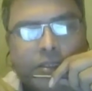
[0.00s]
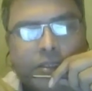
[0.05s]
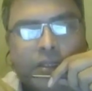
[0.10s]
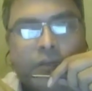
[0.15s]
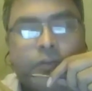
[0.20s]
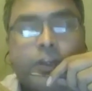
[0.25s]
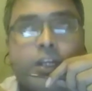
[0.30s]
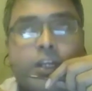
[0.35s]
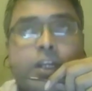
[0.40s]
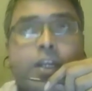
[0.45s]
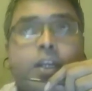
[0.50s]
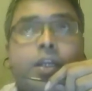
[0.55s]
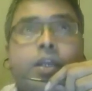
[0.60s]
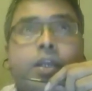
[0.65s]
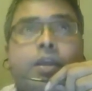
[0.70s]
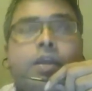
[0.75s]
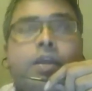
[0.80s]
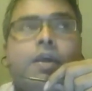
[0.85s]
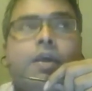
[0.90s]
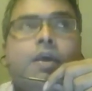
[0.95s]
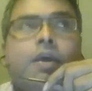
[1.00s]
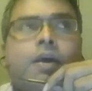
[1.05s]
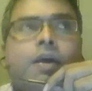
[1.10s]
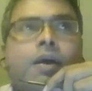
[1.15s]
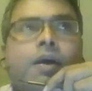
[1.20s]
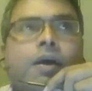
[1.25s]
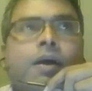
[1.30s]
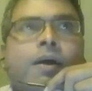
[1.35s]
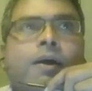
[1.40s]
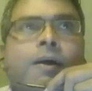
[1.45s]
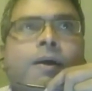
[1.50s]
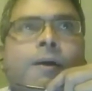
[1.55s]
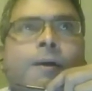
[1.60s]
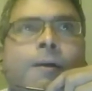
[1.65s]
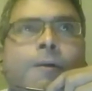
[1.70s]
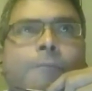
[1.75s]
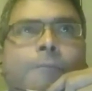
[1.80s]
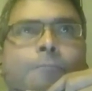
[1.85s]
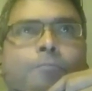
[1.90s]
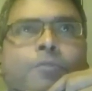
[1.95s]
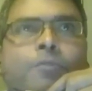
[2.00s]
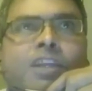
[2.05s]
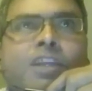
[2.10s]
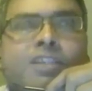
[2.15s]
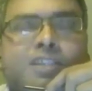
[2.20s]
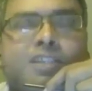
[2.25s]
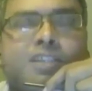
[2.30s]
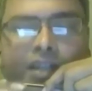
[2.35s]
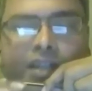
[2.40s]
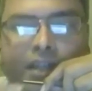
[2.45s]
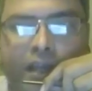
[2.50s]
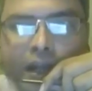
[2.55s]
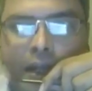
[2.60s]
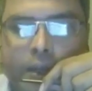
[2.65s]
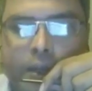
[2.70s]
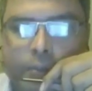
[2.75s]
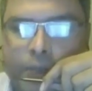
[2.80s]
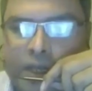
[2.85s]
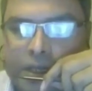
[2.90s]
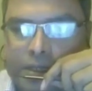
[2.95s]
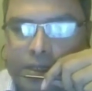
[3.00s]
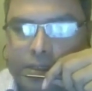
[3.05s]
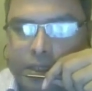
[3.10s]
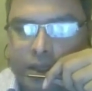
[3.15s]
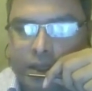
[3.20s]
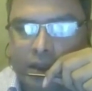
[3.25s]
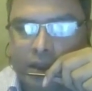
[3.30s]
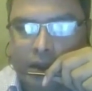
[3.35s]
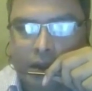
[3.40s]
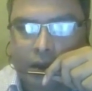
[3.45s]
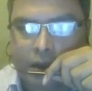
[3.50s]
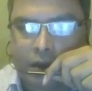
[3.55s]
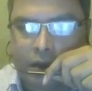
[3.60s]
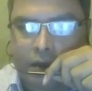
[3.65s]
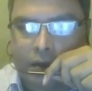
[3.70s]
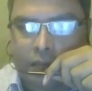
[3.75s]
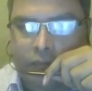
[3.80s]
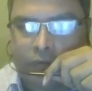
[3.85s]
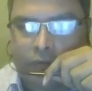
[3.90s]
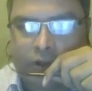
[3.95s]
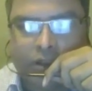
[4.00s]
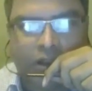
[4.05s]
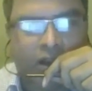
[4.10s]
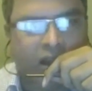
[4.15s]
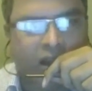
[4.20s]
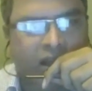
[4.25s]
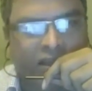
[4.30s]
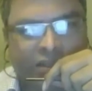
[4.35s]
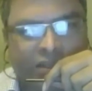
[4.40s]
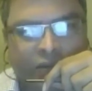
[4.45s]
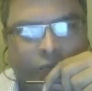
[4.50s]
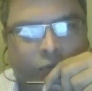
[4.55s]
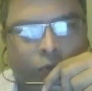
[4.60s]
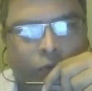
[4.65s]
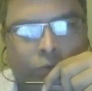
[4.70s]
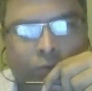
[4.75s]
Definitely, there is a delay because I think for the last few